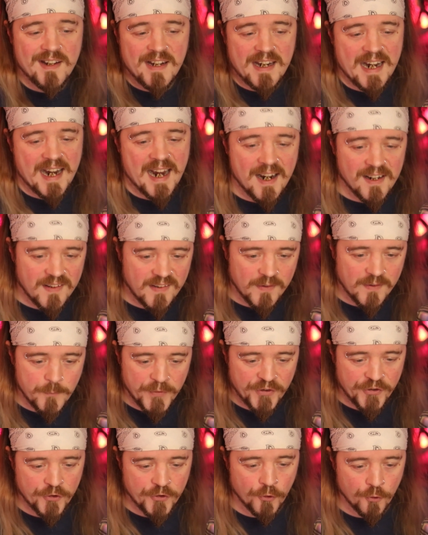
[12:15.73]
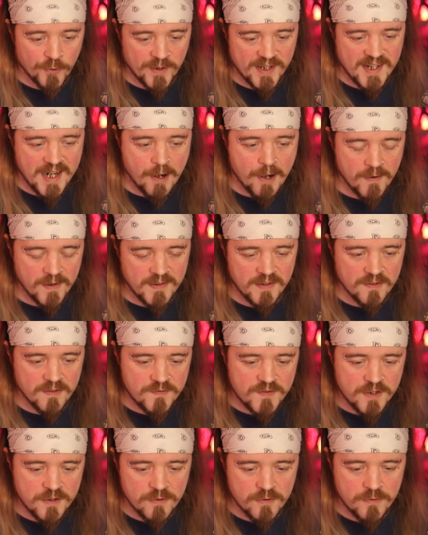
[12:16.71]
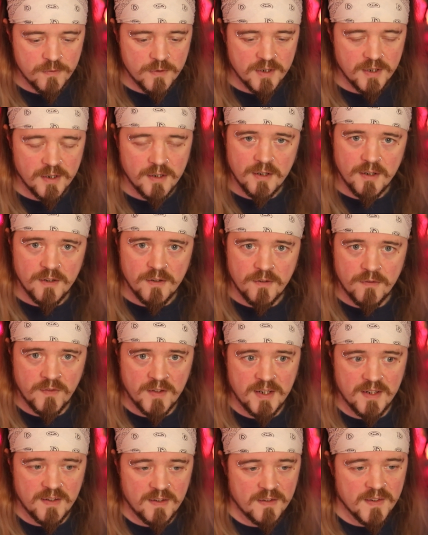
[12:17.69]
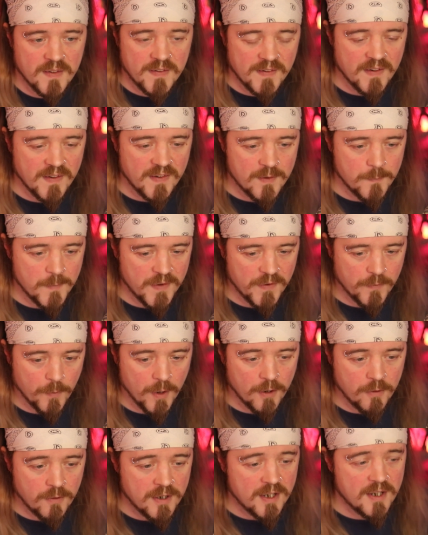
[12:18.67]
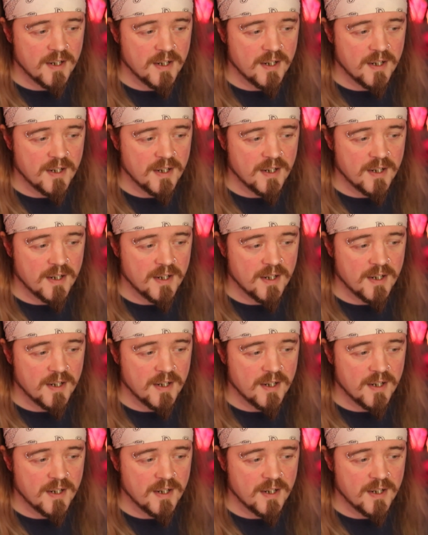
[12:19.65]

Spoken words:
It adds some story narrative to the system as well,